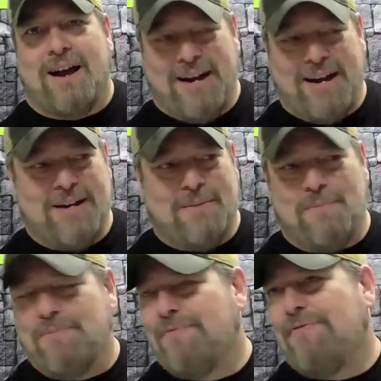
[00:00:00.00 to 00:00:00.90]
I end
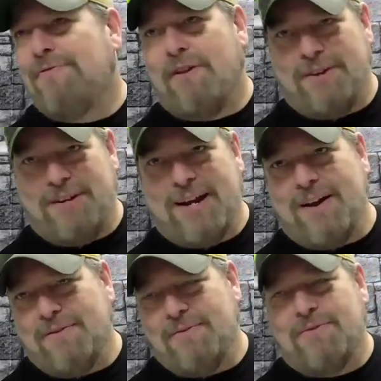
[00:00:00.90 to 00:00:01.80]
up falling
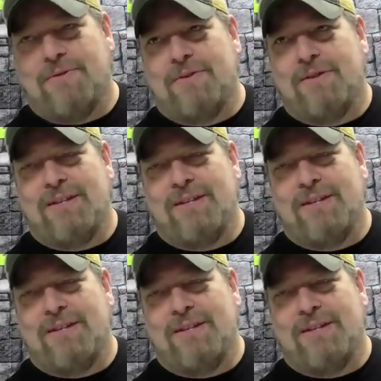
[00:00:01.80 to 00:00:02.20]
down